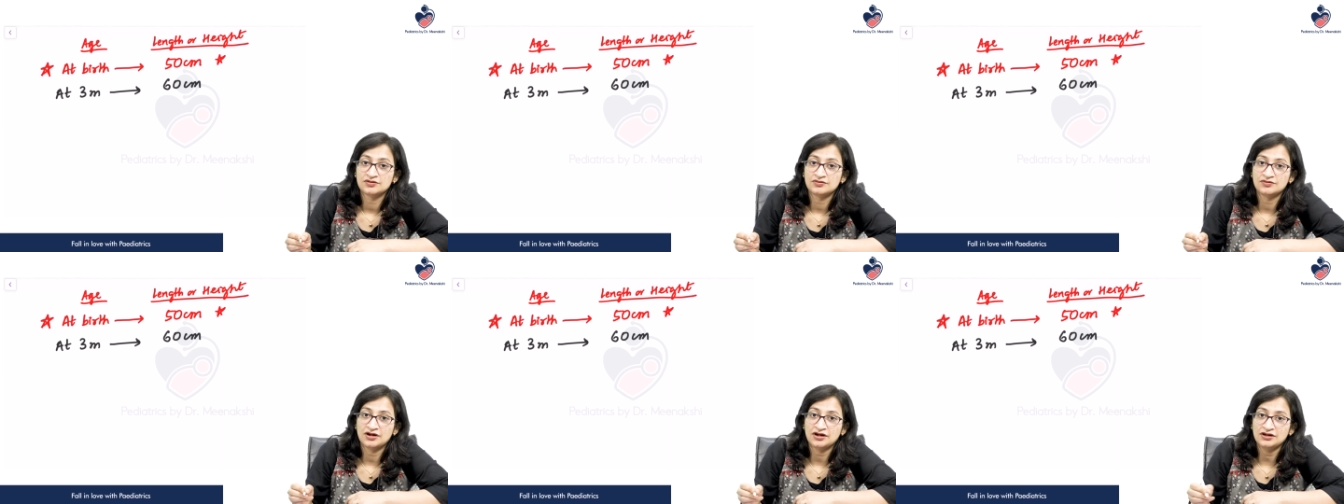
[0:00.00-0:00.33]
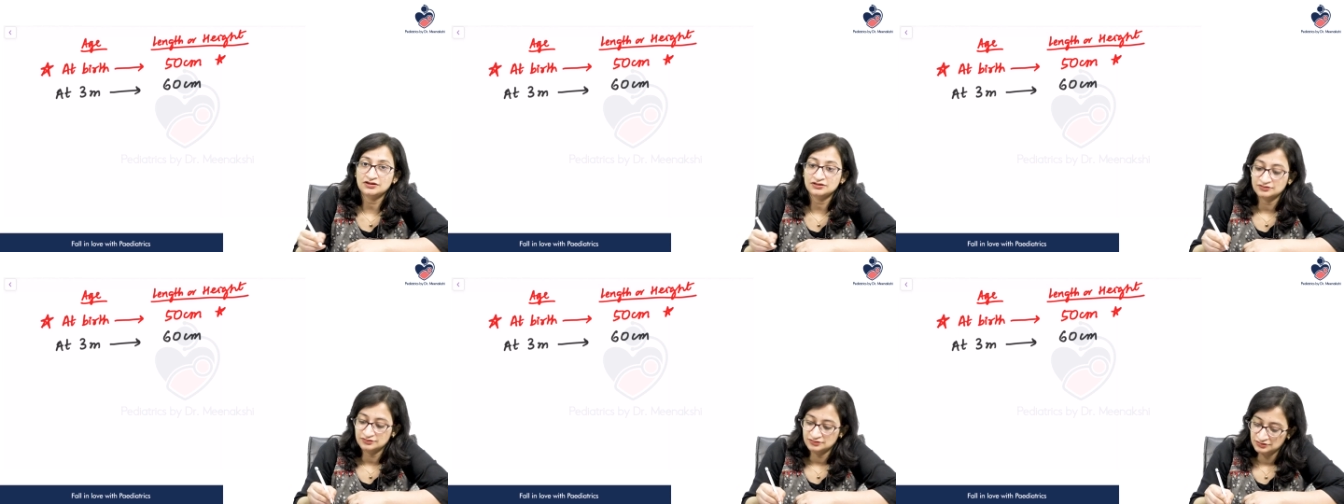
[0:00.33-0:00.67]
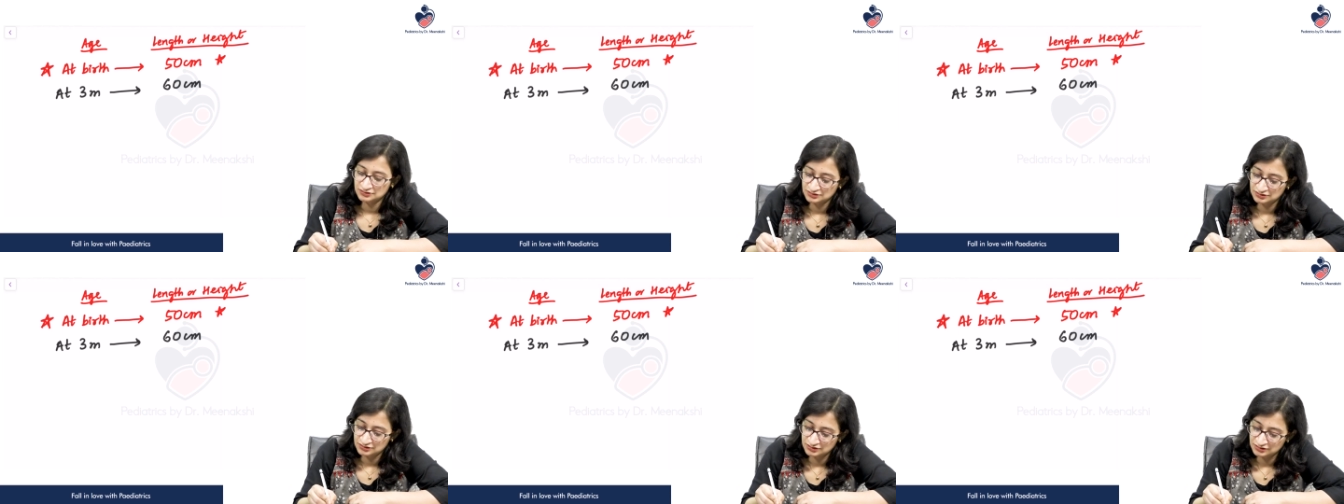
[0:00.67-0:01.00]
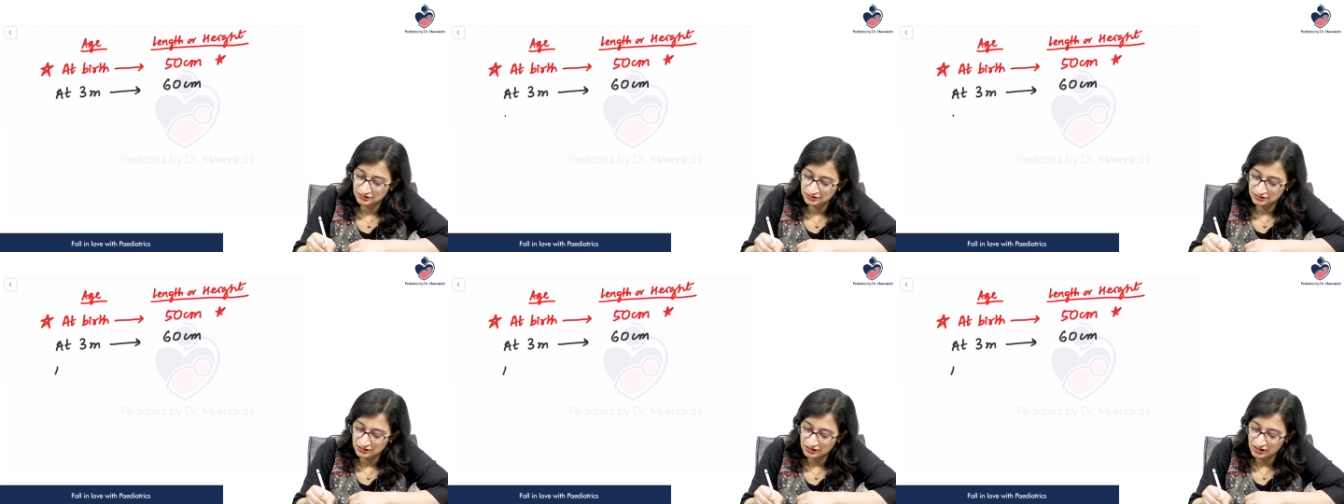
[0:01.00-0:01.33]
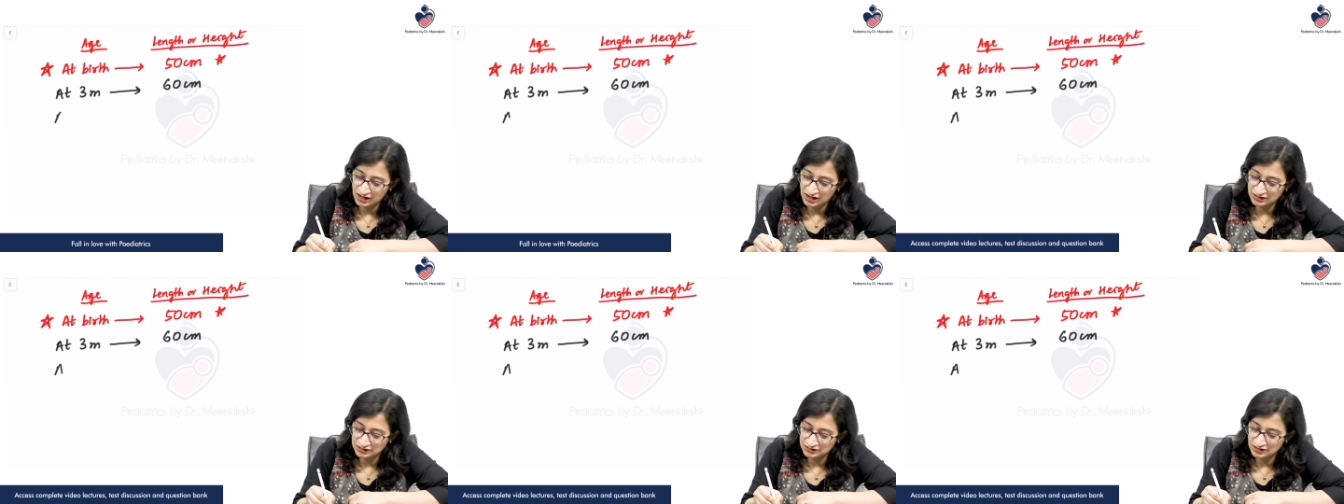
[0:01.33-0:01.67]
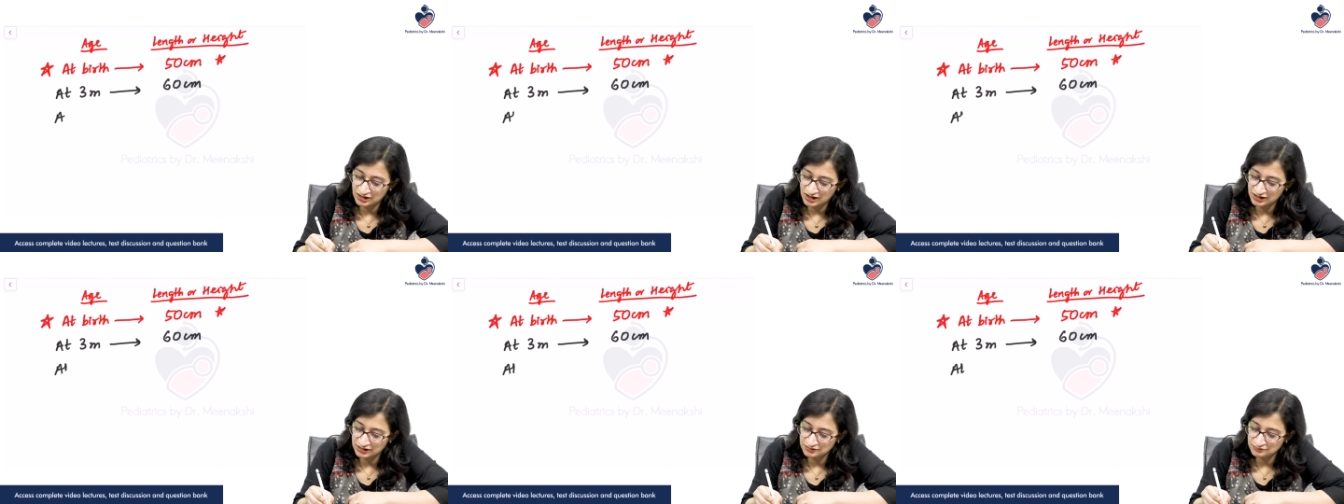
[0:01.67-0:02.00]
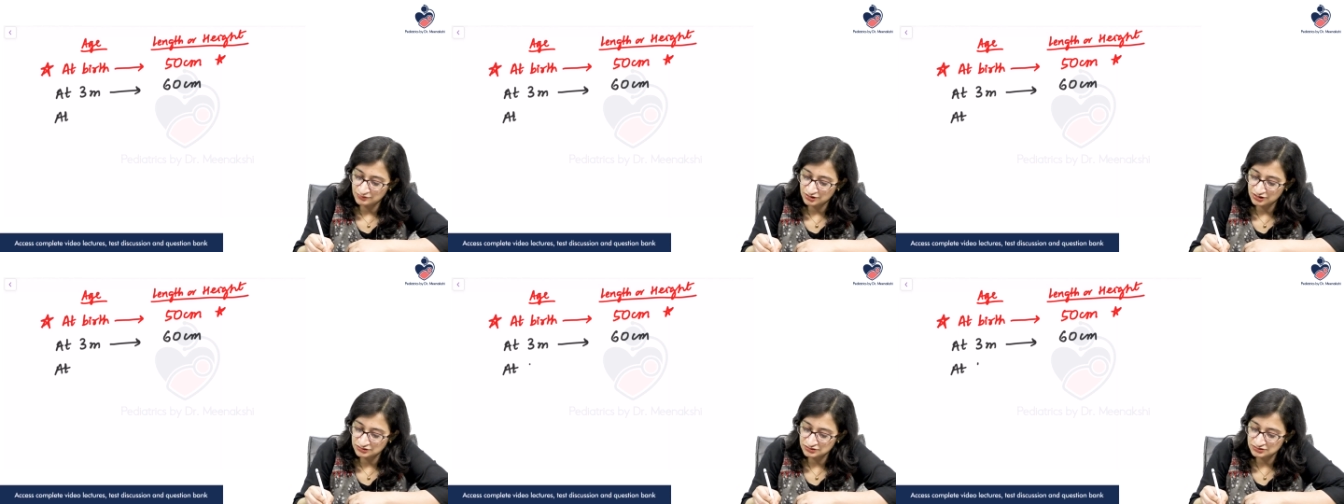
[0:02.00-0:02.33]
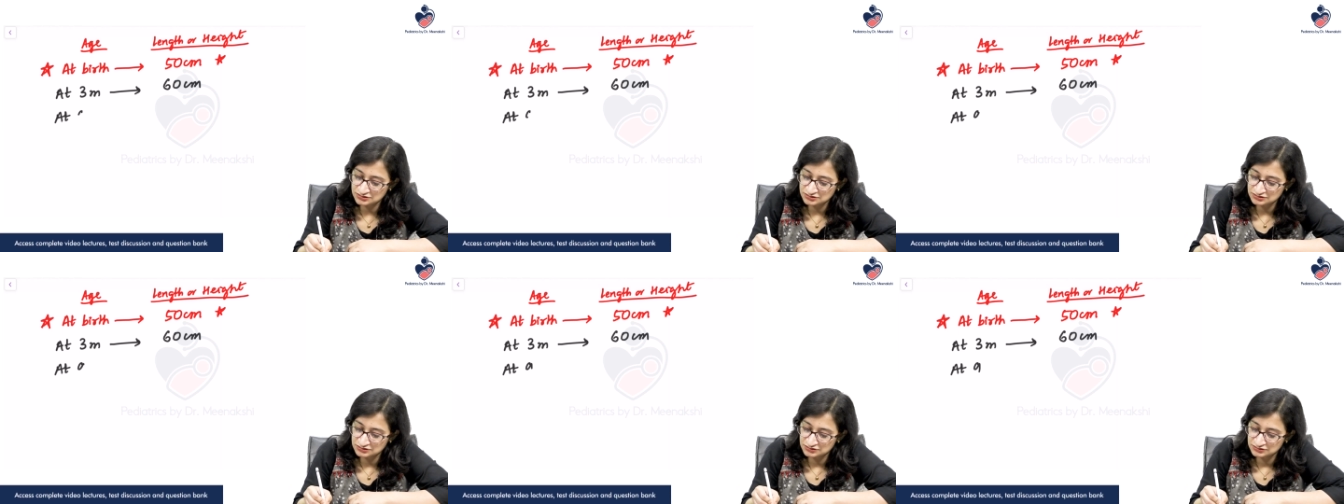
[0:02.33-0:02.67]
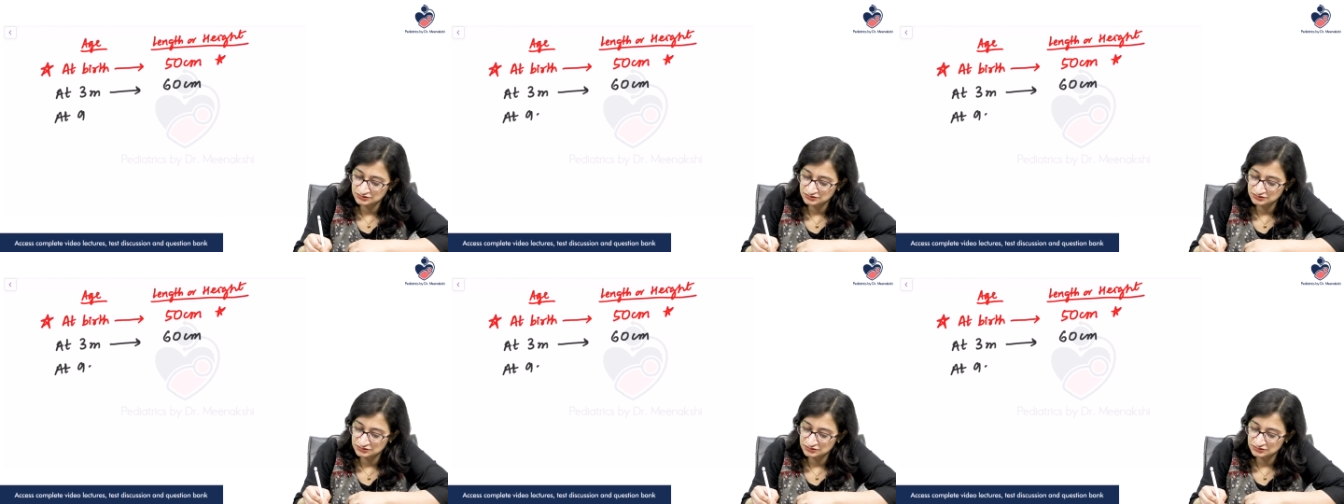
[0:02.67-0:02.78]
Right? At 9 months,